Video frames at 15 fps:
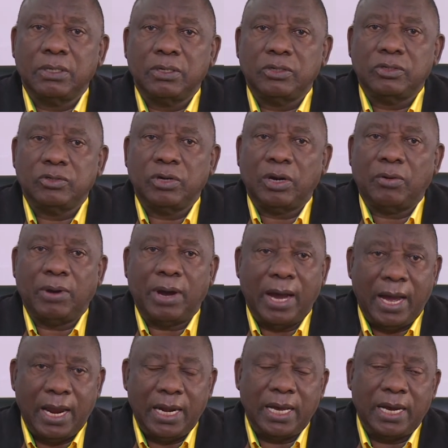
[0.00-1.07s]
to our
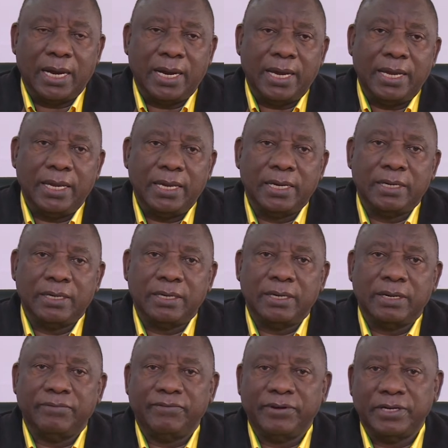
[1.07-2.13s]
ally and
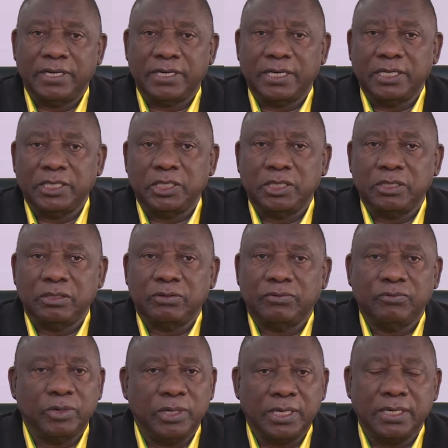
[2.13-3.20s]
Federation of
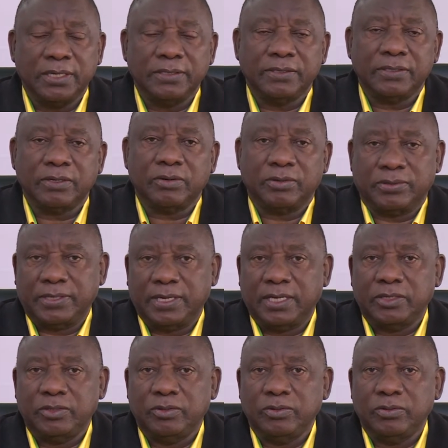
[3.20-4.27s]
Workers, Cosatu.